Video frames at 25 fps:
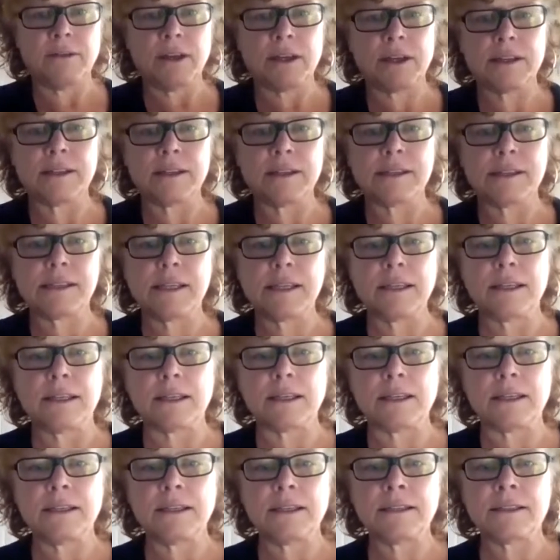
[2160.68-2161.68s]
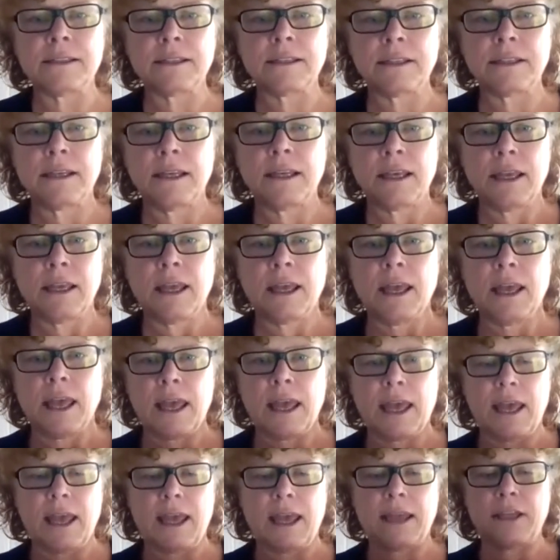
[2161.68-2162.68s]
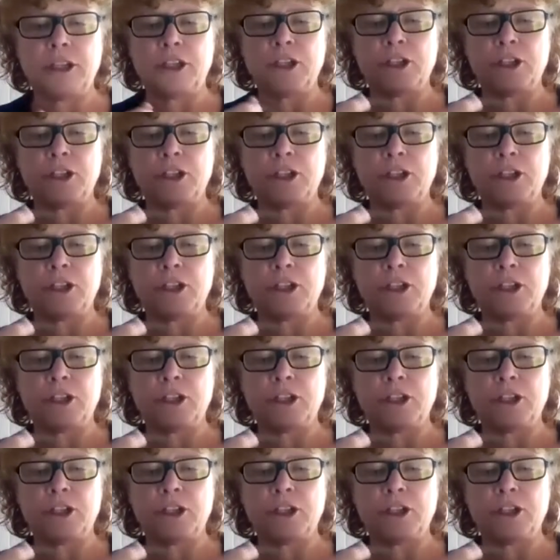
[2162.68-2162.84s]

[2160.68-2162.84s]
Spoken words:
can see this. And